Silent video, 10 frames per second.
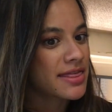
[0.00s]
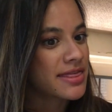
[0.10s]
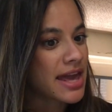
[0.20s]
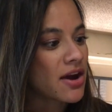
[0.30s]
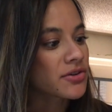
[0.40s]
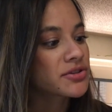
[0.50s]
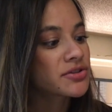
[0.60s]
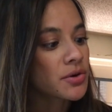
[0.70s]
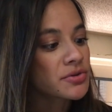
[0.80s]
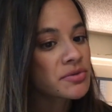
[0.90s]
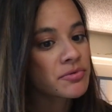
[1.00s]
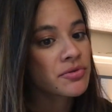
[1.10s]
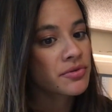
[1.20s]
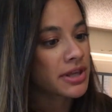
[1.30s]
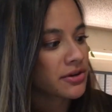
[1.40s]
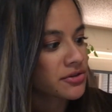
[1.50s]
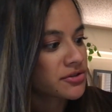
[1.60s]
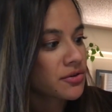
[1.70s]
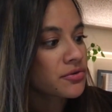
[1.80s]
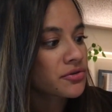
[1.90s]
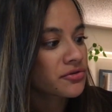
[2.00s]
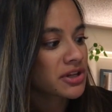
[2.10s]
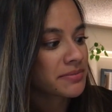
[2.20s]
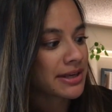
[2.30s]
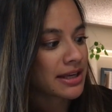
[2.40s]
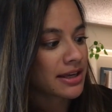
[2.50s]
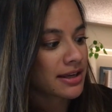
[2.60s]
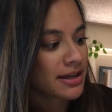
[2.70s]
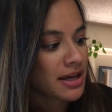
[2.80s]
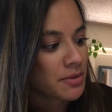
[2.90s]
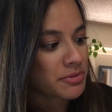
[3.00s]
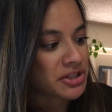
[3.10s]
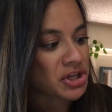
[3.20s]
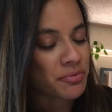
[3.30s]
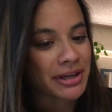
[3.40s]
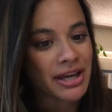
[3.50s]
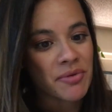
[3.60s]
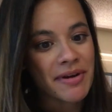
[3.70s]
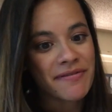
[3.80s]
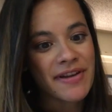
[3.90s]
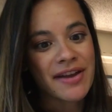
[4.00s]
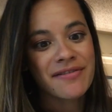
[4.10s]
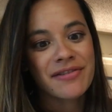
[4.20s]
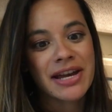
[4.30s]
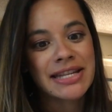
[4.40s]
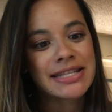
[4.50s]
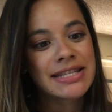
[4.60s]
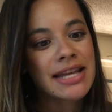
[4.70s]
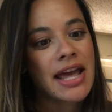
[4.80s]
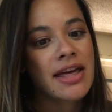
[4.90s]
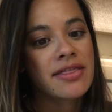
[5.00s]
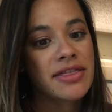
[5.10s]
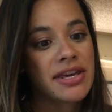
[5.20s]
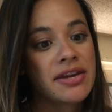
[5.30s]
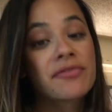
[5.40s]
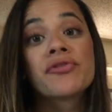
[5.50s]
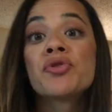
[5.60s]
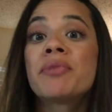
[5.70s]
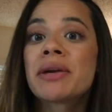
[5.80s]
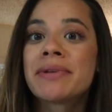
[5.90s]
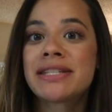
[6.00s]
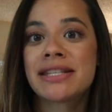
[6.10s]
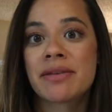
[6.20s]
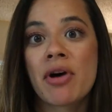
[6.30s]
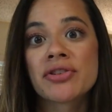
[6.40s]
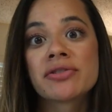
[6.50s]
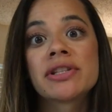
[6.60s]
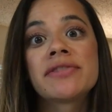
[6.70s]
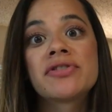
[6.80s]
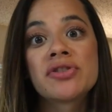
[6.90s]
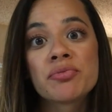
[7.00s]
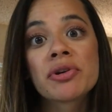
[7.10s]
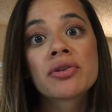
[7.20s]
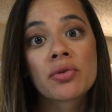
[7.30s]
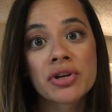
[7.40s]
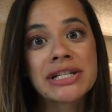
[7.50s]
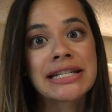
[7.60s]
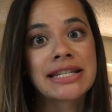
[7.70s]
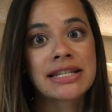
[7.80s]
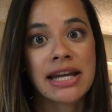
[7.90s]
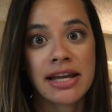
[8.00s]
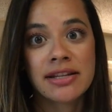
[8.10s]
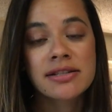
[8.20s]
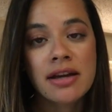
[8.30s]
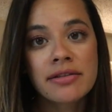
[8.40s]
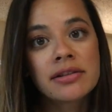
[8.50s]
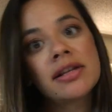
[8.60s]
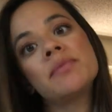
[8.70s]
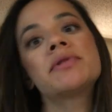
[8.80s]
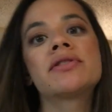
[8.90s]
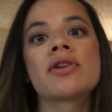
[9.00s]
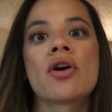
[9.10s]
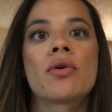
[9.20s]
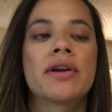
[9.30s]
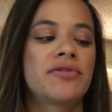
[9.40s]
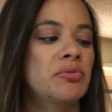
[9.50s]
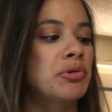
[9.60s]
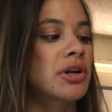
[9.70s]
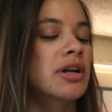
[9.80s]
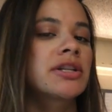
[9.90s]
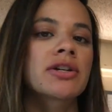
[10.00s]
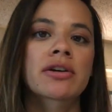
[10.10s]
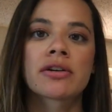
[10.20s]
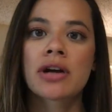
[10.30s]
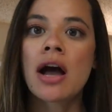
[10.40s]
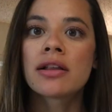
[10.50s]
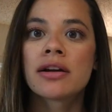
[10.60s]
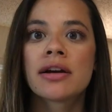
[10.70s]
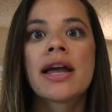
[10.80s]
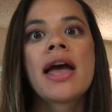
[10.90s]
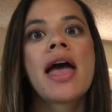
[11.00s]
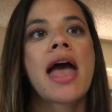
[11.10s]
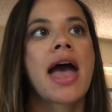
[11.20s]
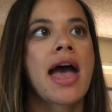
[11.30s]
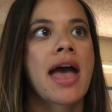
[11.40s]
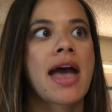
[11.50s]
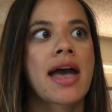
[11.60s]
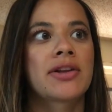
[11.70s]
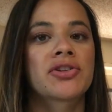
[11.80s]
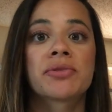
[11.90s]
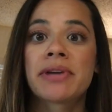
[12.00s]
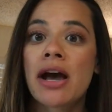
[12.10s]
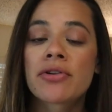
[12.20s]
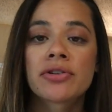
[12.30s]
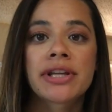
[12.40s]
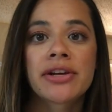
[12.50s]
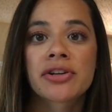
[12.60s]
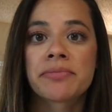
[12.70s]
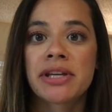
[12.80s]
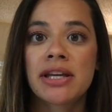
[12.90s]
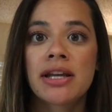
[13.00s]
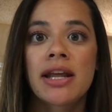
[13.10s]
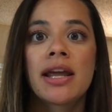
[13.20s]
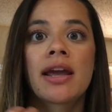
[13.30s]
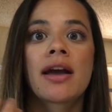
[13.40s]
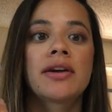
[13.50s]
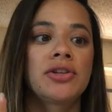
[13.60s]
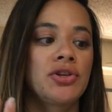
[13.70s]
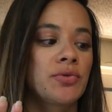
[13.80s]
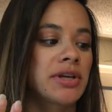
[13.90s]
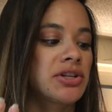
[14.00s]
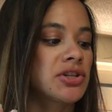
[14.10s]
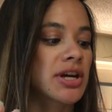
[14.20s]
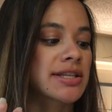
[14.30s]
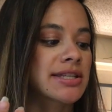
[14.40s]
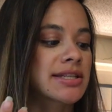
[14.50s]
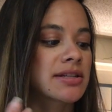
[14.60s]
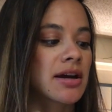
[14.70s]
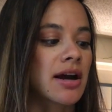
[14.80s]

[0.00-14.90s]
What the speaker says: They are so smooth, they are so creamy. I'm gonna start picking out my favorites. The fruit pigments in them also leave super gorgeous stains on the lips, so if you put on a darker color and you're gonna be out all day, you're gonna be eating, you can just